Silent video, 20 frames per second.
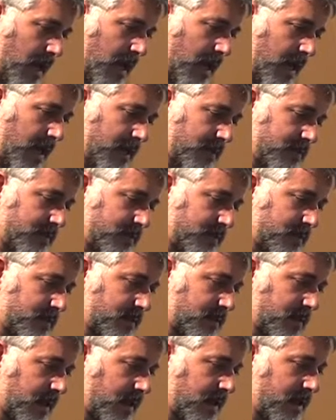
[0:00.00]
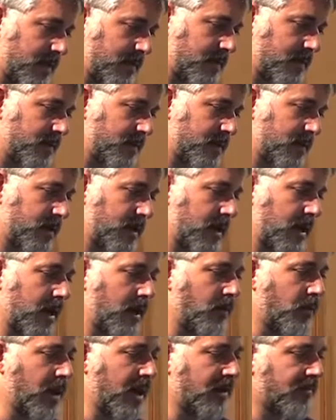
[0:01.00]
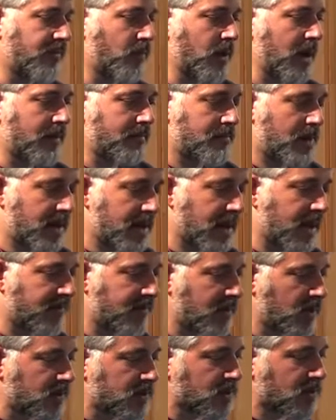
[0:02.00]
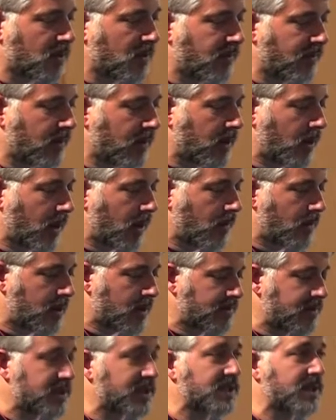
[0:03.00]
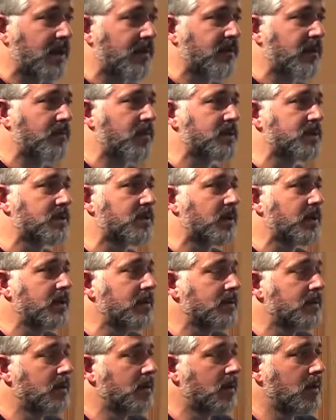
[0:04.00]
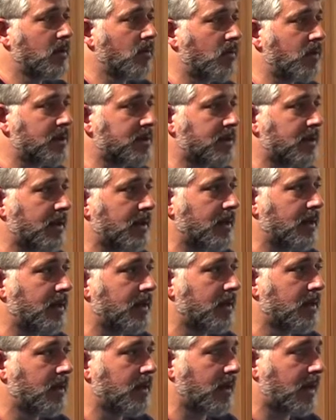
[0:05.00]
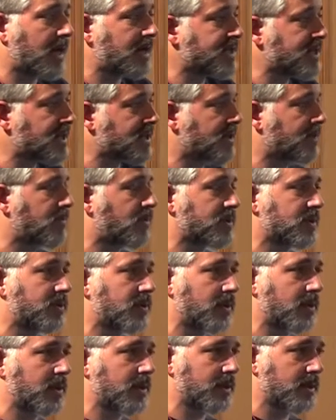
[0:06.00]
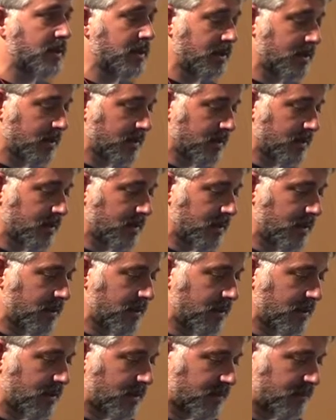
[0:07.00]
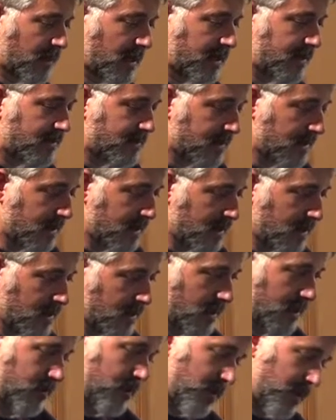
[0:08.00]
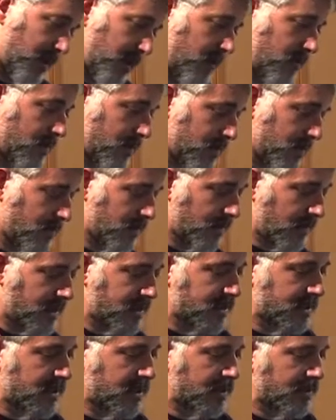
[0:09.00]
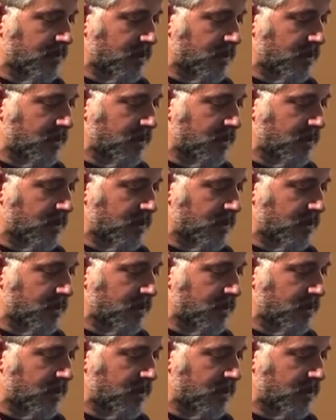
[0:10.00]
And uh, we, have, we are very happy also over our, digital repository, who is the largest repository in, in, in Spain, an uh, university